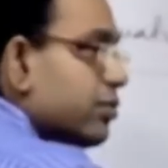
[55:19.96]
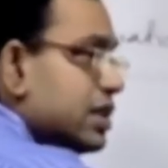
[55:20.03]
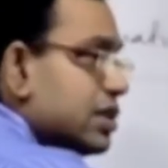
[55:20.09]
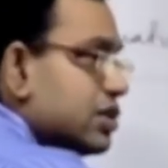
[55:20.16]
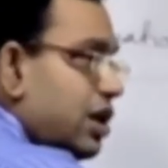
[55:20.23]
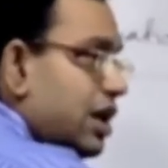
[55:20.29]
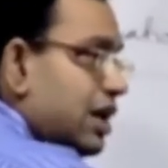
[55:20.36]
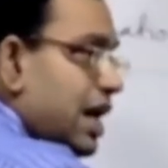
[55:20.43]

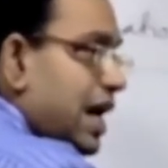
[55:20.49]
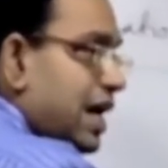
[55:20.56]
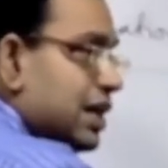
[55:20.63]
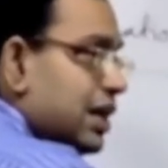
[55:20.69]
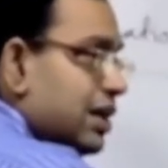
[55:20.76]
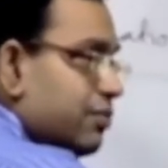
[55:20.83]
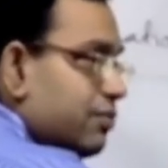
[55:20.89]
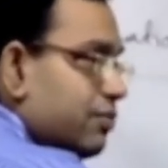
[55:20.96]
is not like
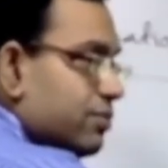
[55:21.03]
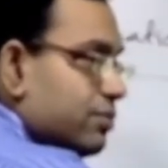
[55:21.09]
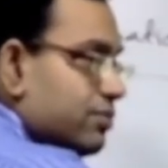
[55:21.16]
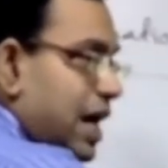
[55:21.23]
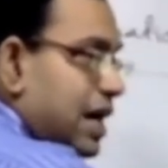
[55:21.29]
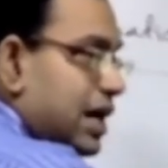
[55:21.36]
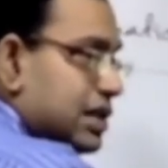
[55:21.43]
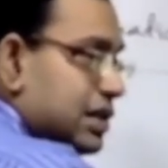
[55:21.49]
the
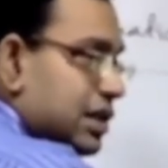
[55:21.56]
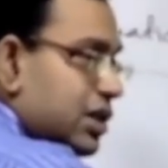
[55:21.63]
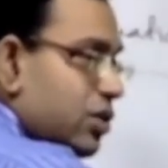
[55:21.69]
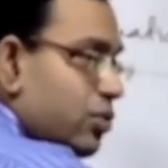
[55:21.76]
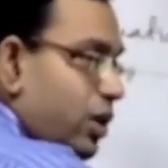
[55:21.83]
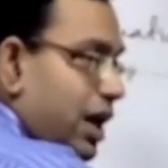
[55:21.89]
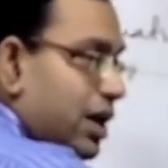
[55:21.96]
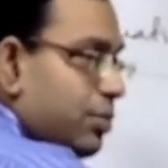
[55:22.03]
variation
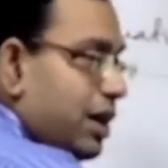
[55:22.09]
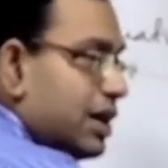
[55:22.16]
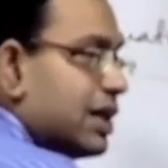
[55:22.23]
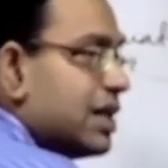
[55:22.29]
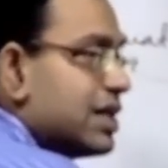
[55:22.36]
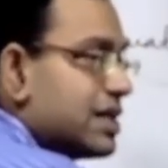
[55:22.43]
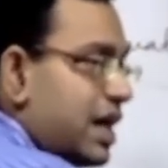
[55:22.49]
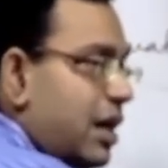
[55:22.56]
in y, but it
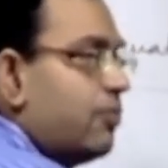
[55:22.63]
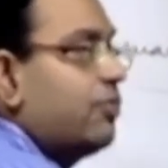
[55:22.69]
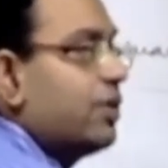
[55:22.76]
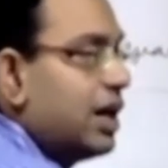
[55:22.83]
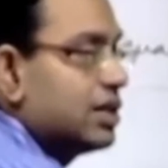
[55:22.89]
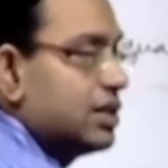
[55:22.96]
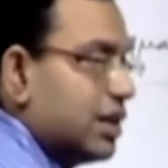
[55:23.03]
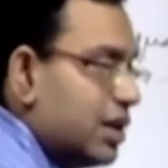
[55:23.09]
is some
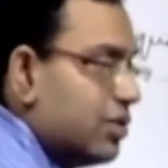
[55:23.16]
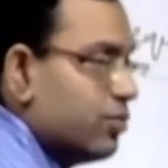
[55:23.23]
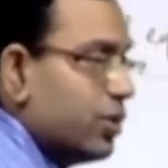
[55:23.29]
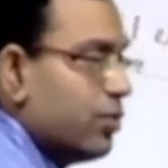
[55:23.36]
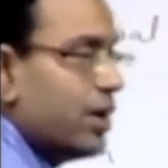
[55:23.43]
function. We will